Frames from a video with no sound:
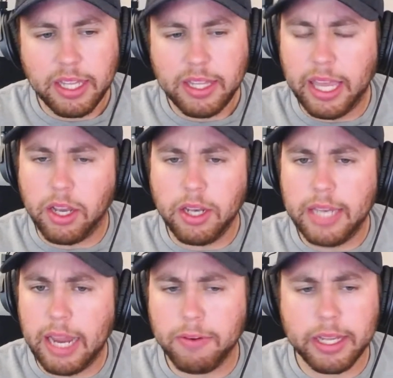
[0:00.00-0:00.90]
They could
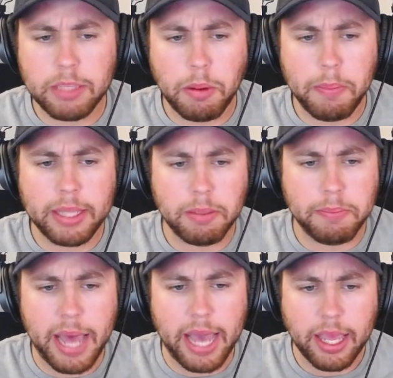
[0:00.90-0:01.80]
never get the momentum
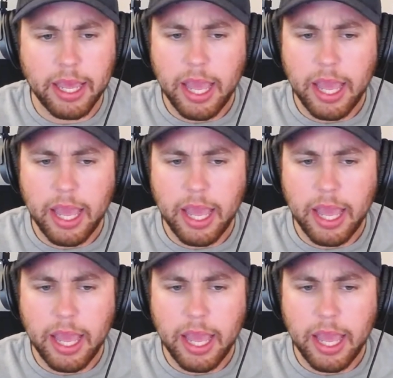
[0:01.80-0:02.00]
back,